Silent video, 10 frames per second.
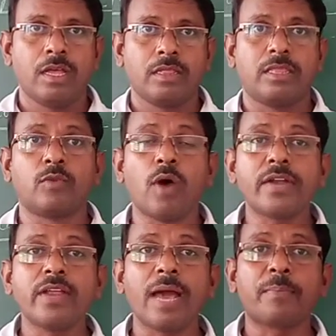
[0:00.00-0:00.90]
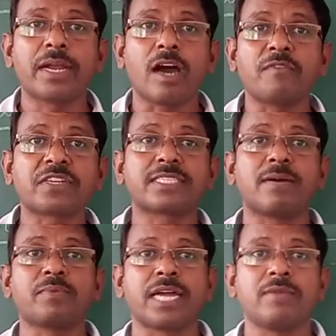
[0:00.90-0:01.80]
Then what will happen after
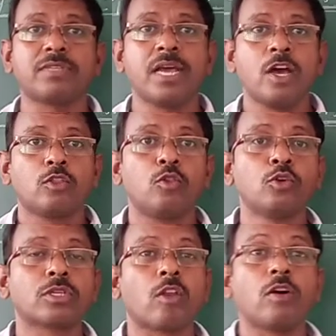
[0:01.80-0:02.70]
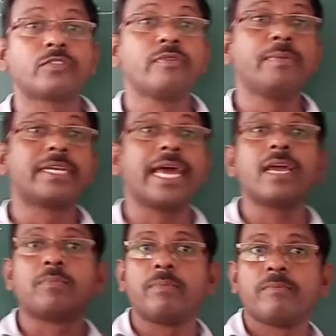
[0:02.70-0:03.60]
some times? Those cloths will be dry
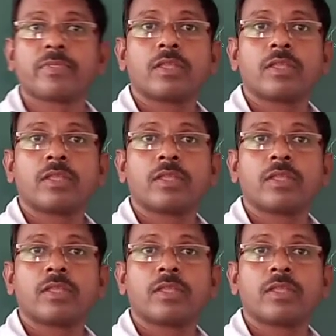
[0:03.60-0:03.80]
up.